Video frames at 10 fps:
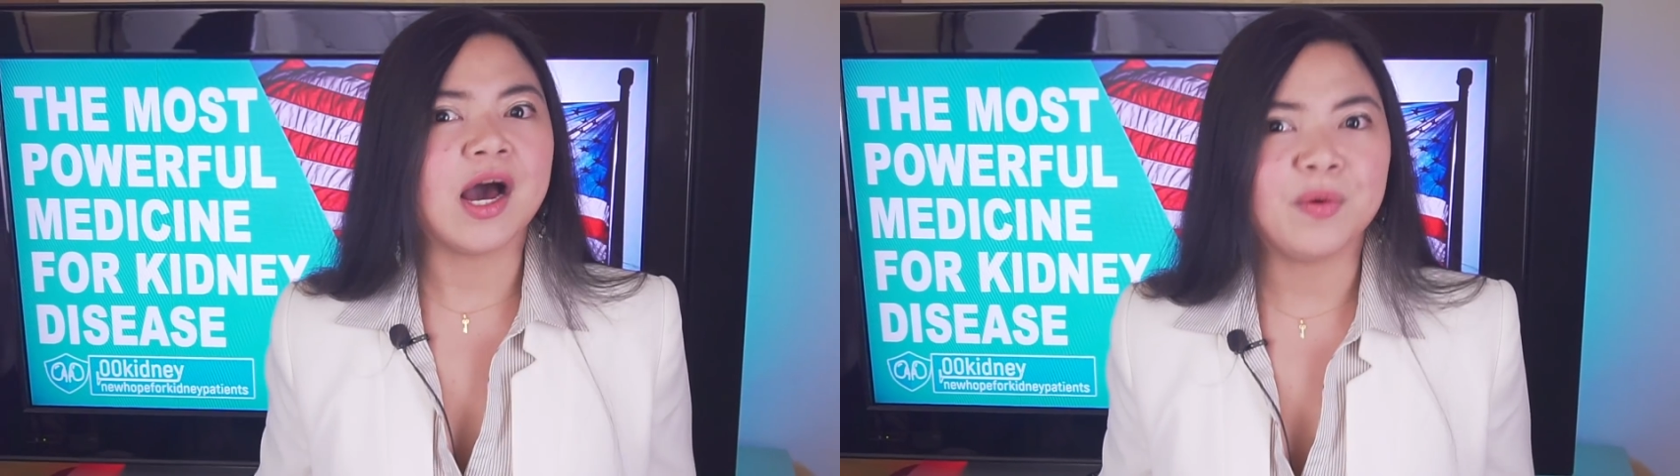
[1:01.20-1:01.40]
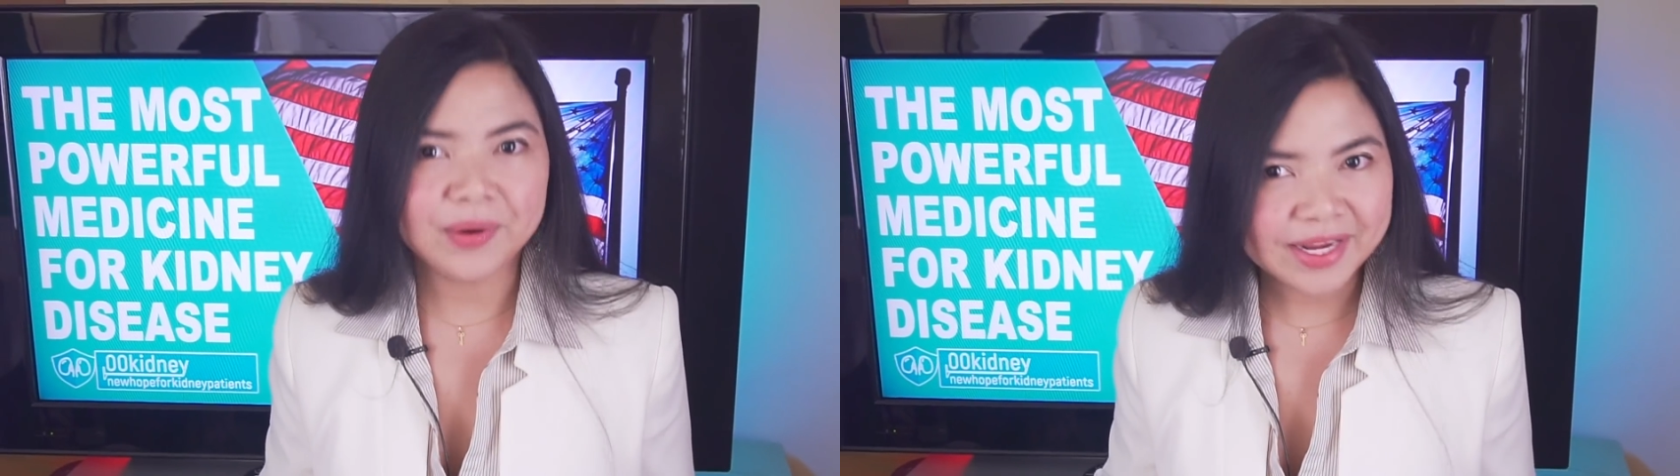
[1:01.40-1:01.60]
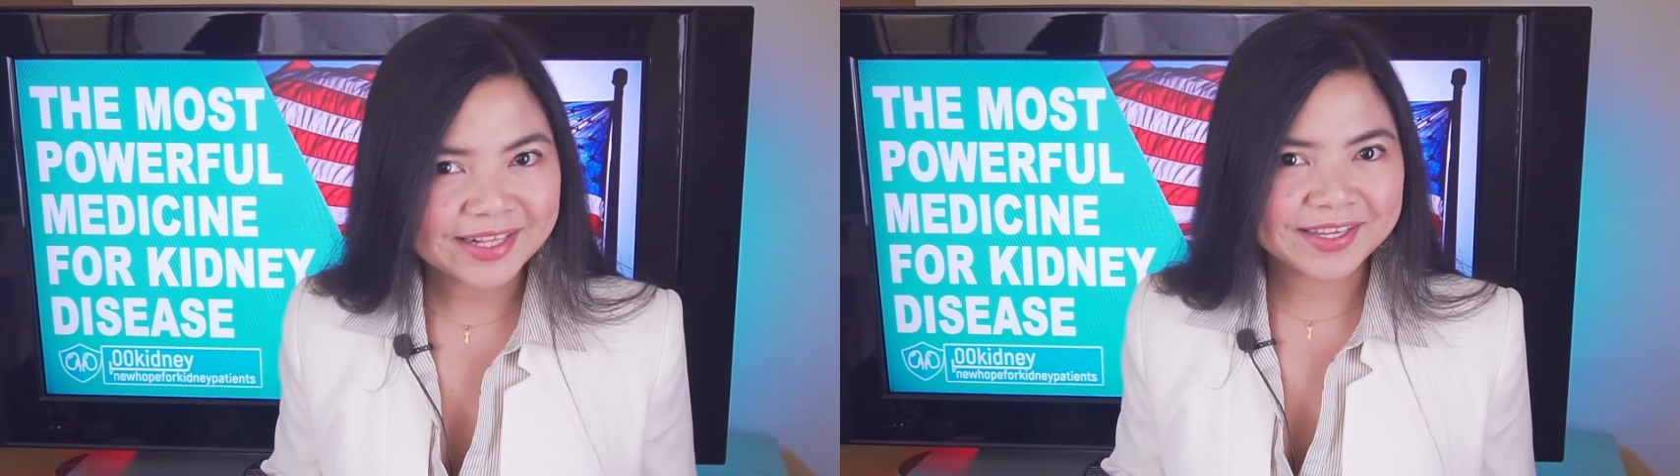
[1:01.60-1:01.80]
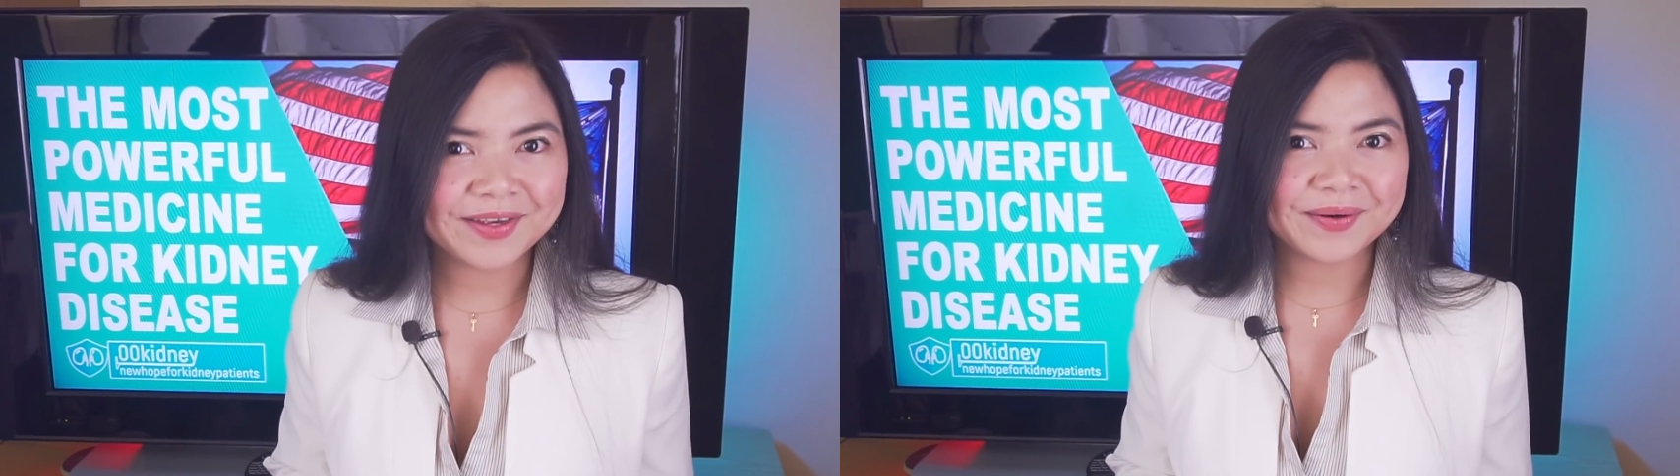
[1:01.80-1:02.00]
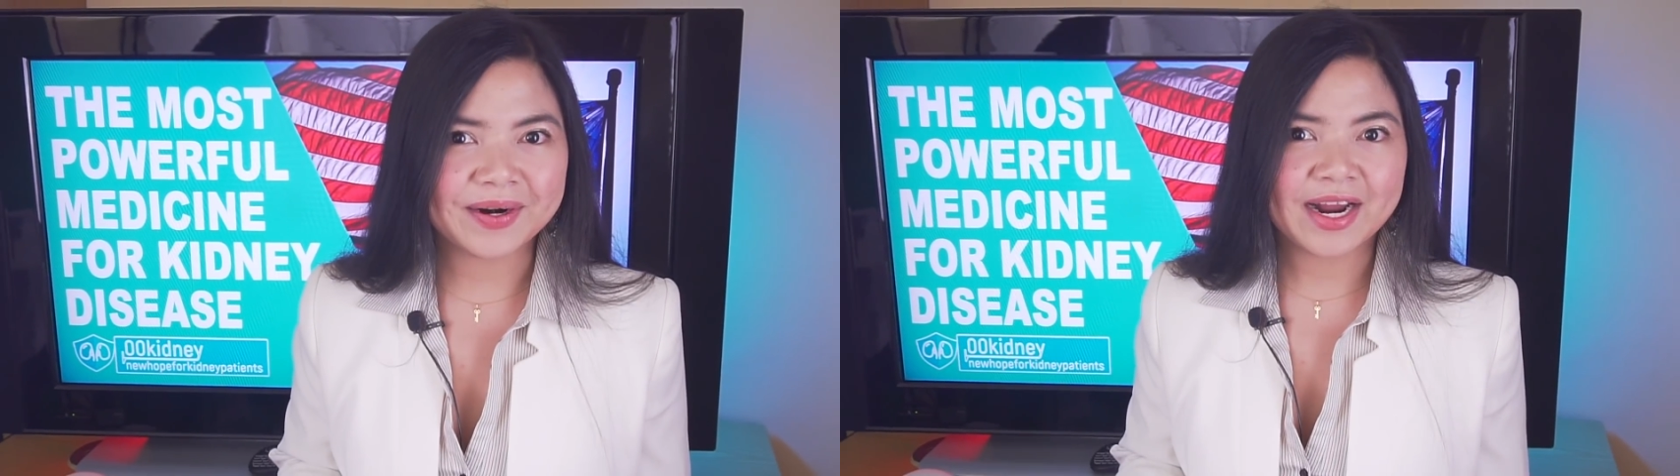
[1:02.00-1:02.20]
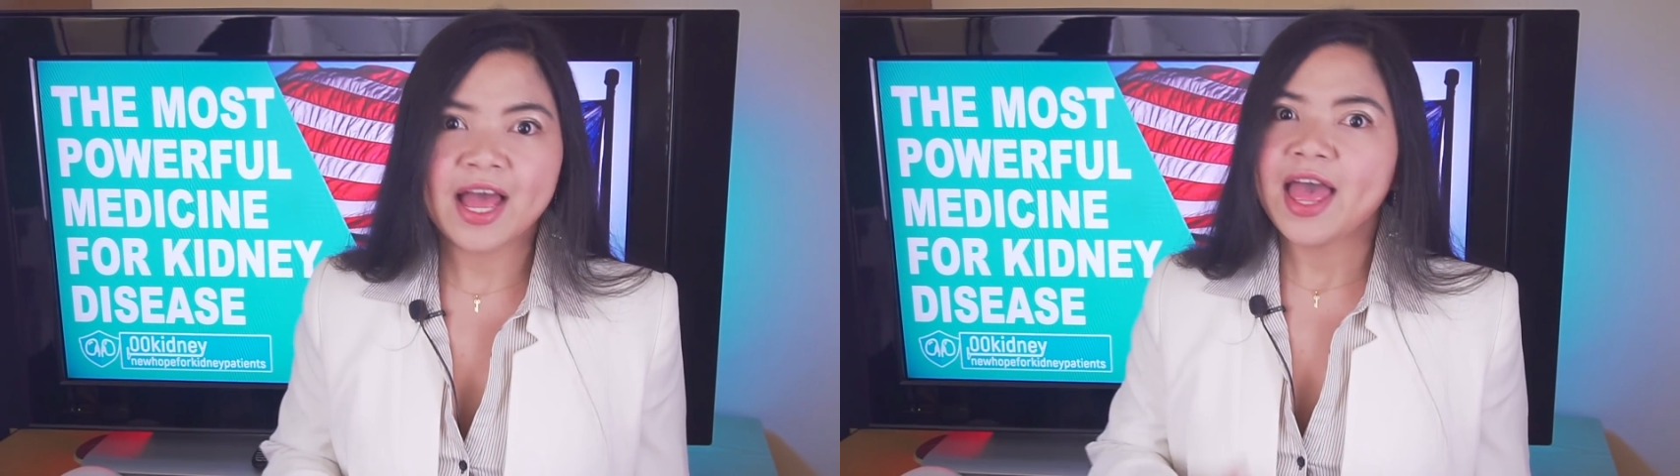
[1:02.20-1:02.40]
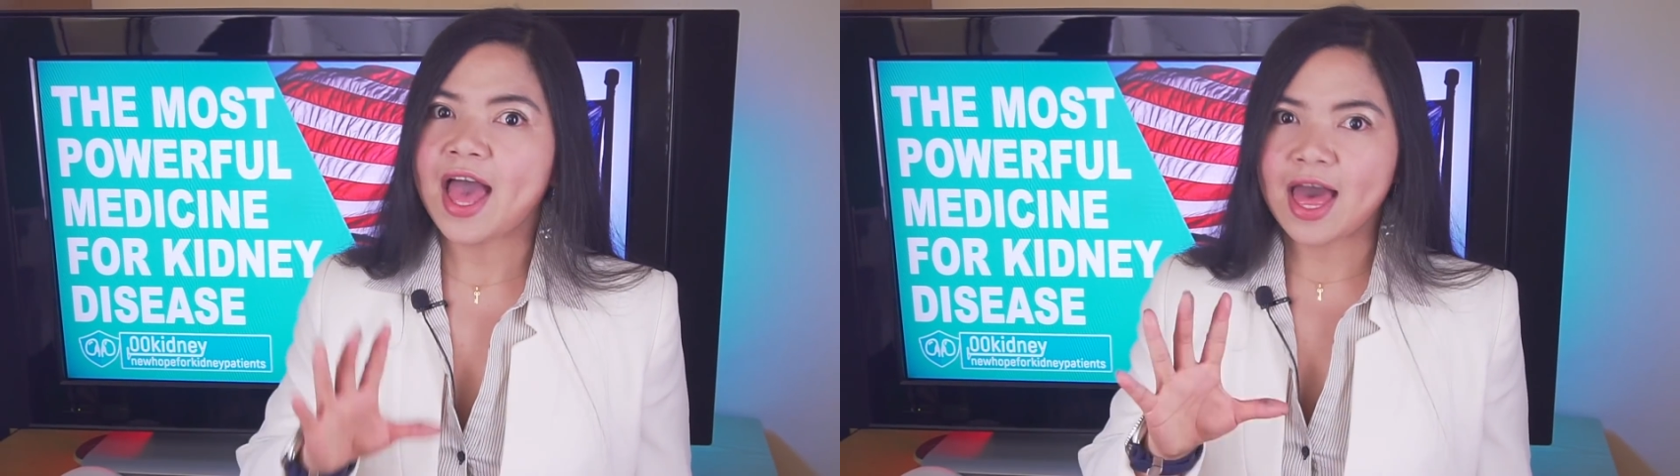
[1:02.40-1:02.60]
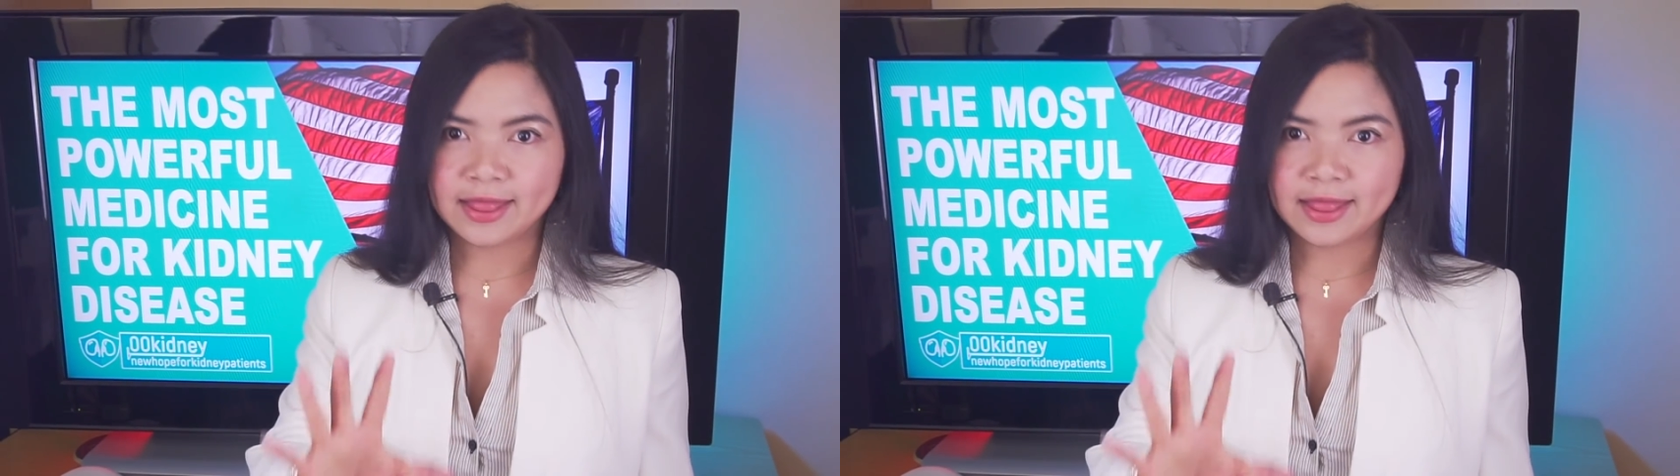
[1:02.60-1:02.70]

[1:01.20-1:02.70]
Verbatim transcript: a real cure, a